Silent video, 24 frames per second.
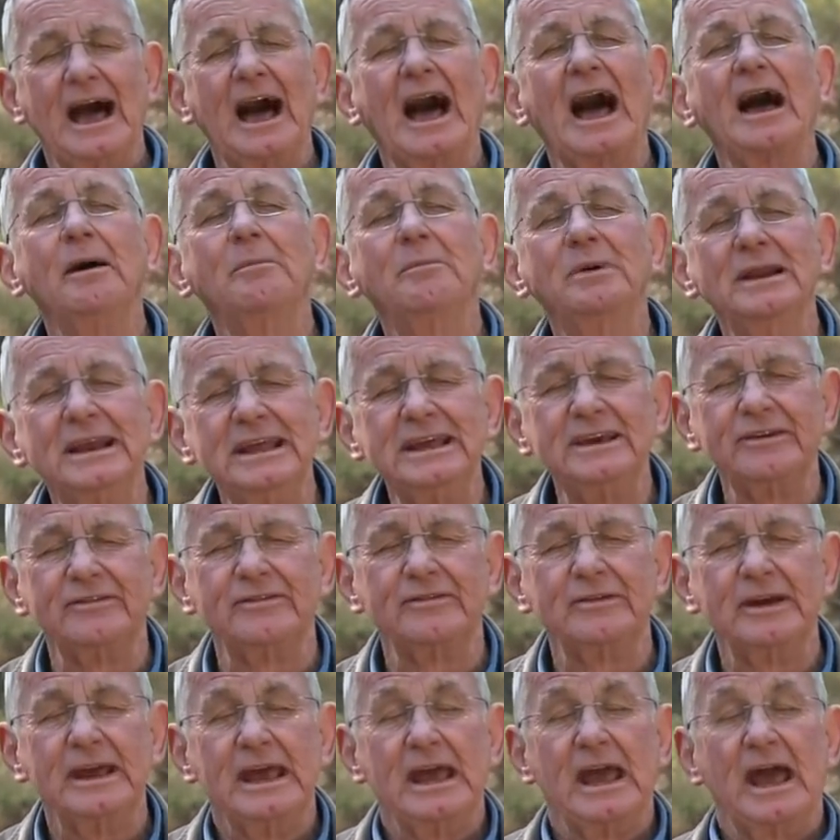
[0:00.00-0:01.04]
I believe.
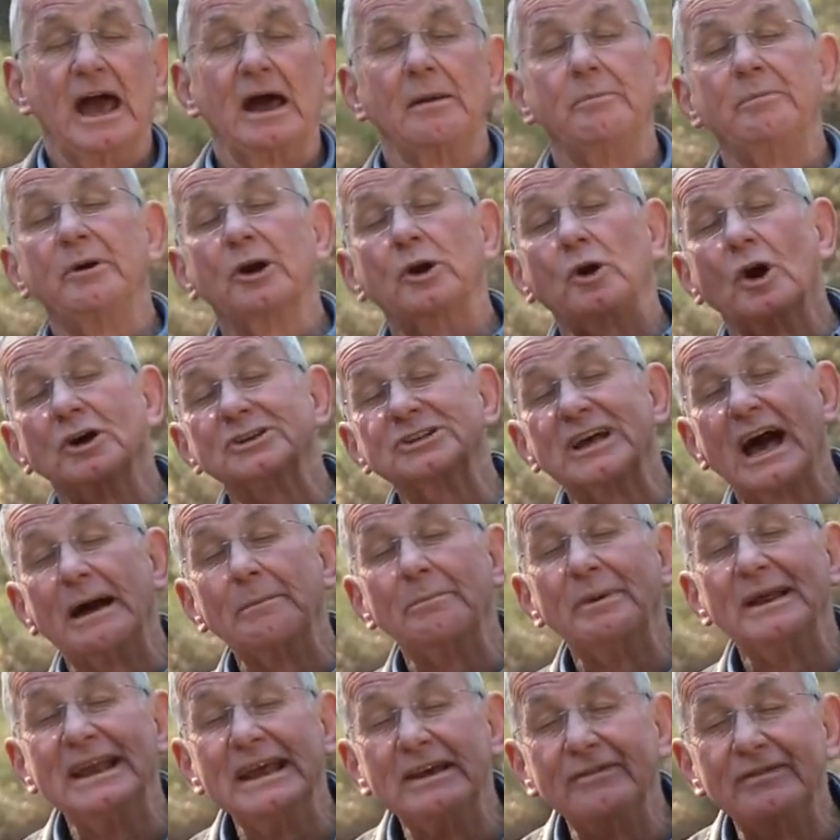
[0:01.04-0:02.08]
And because I
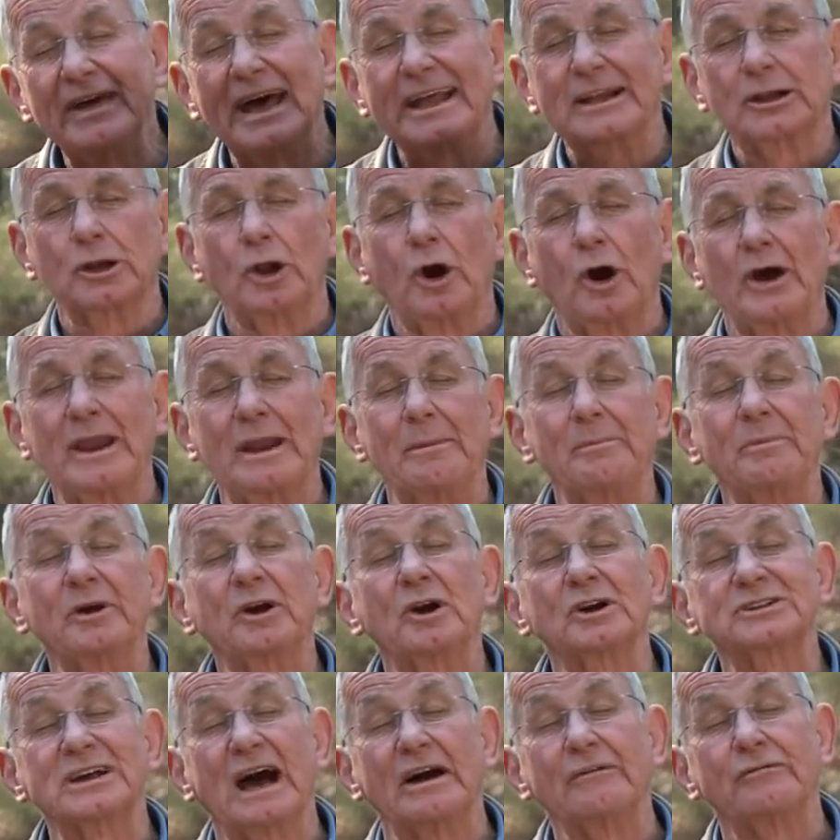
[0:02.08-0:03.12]
believe that, Lord, and
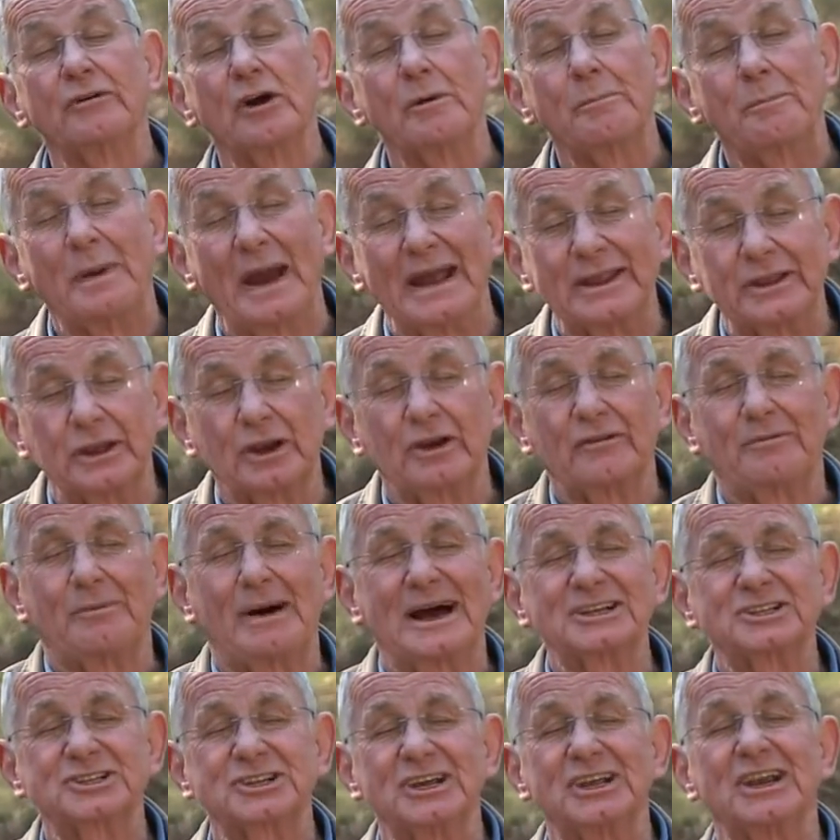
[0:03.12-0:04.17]
because I've repented of
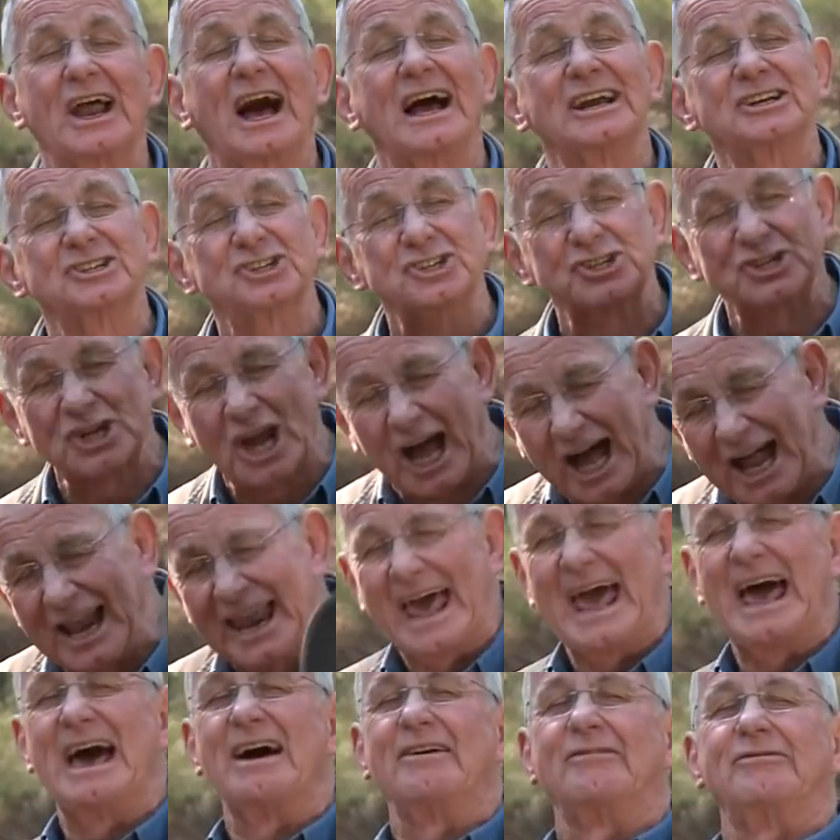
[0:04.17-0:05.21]
my sin, I shall
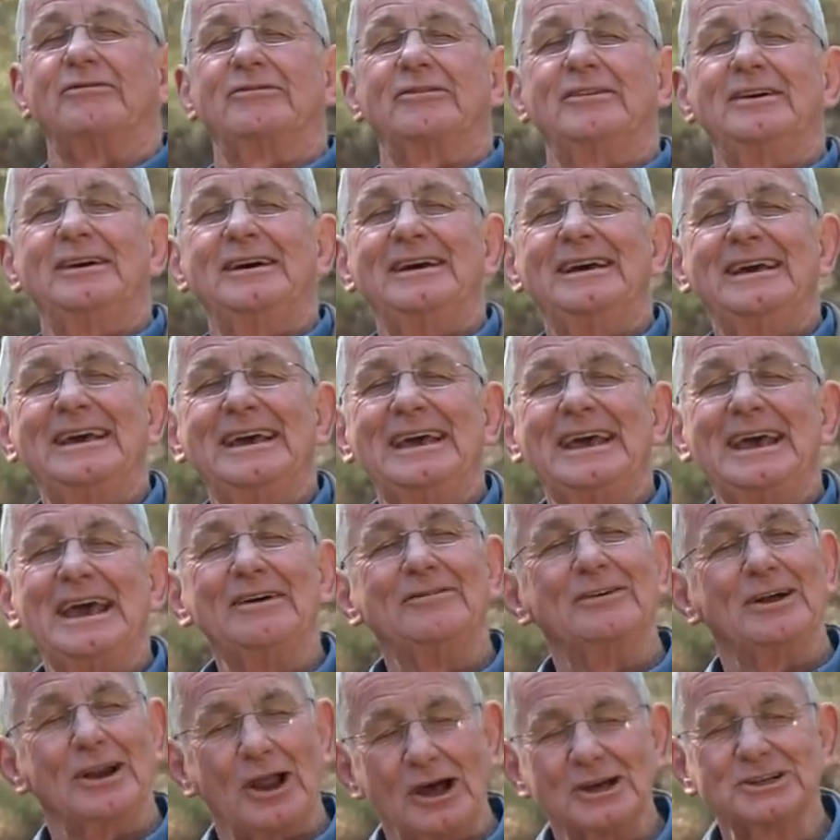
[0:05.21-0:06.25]
have
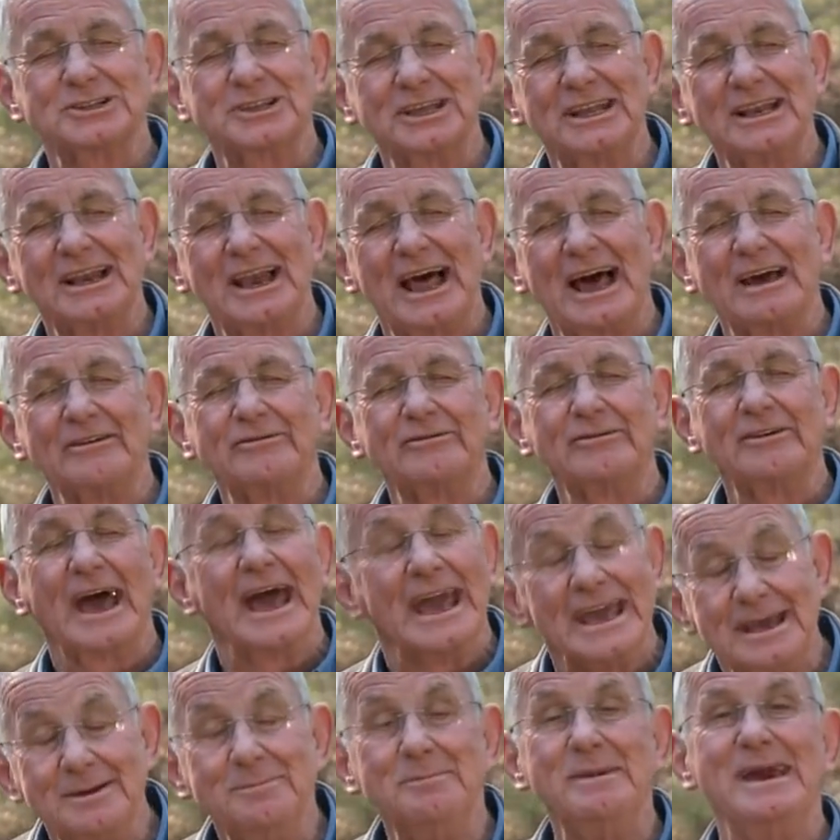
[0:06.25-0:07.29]
everlasting life.
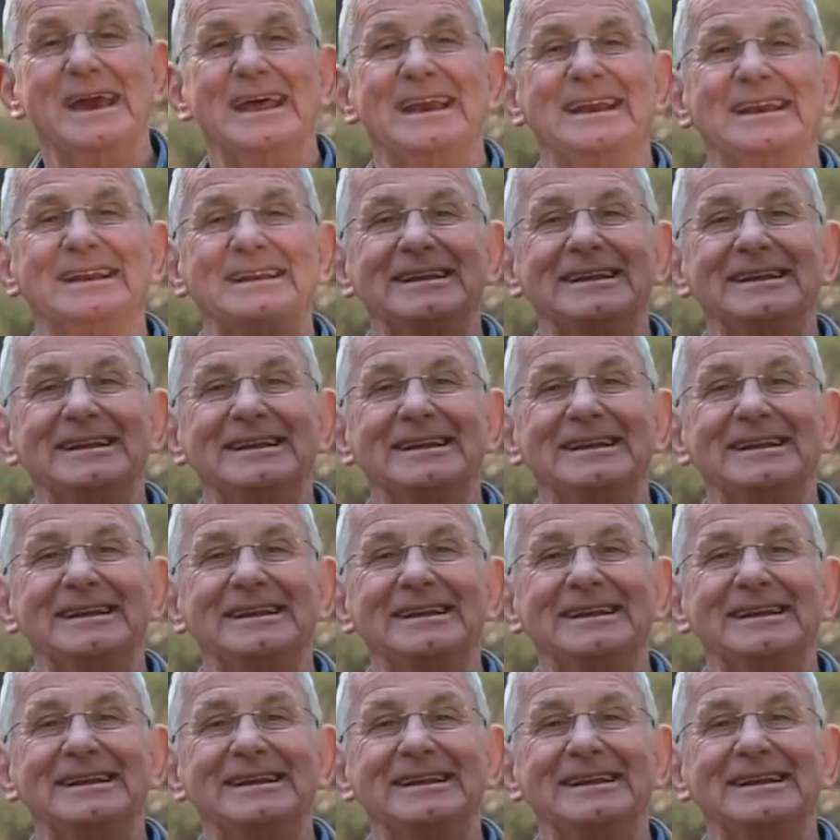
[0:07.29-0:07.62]
Amen.